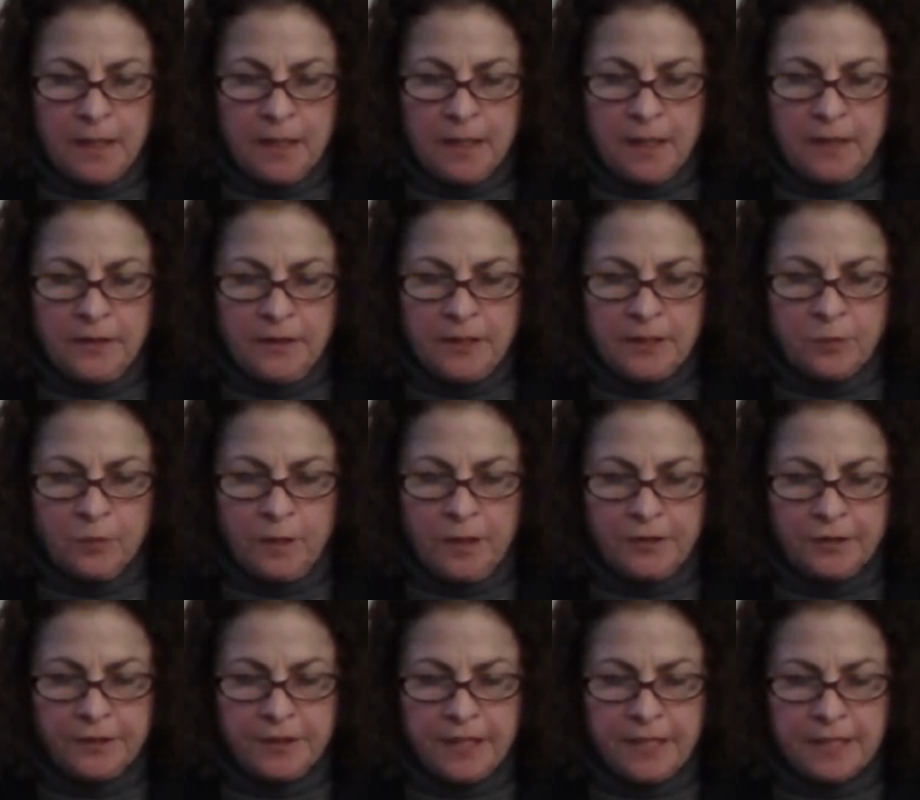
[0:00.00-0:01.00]
In this
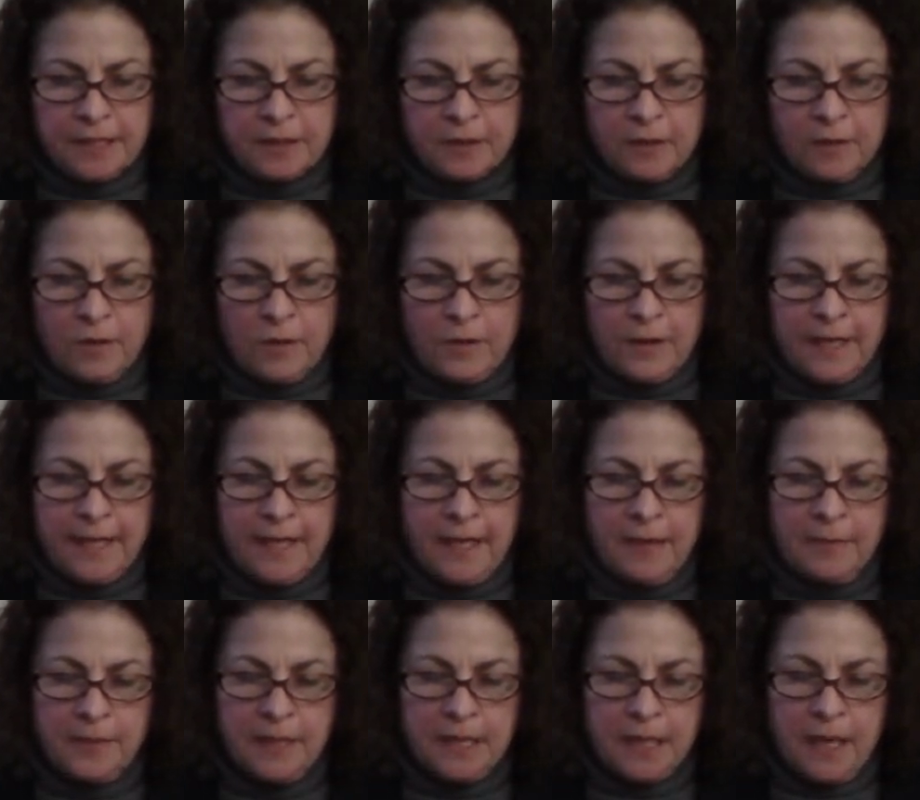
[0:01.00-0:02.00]
wilderness,
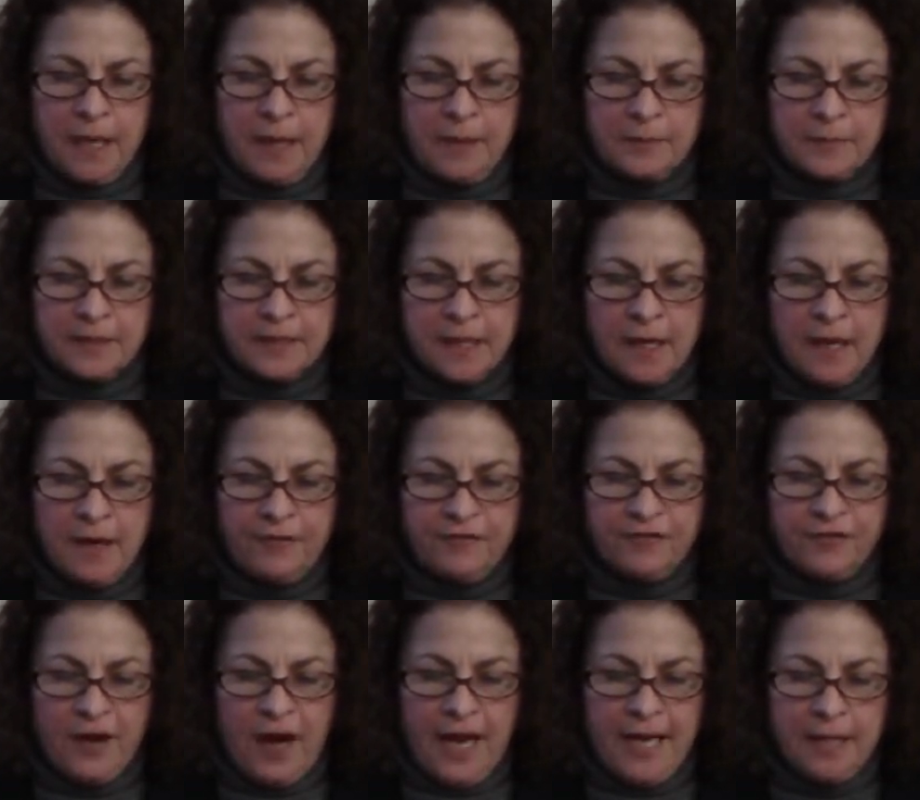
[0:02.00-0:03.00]
Gloria becomes
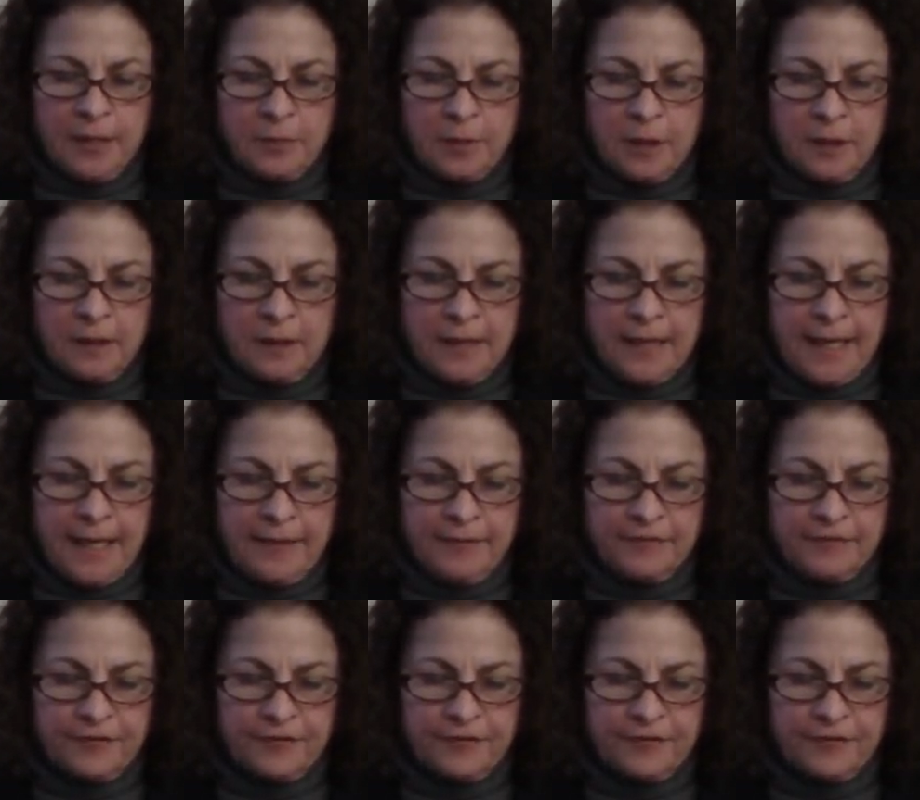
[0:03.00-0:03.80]
friable and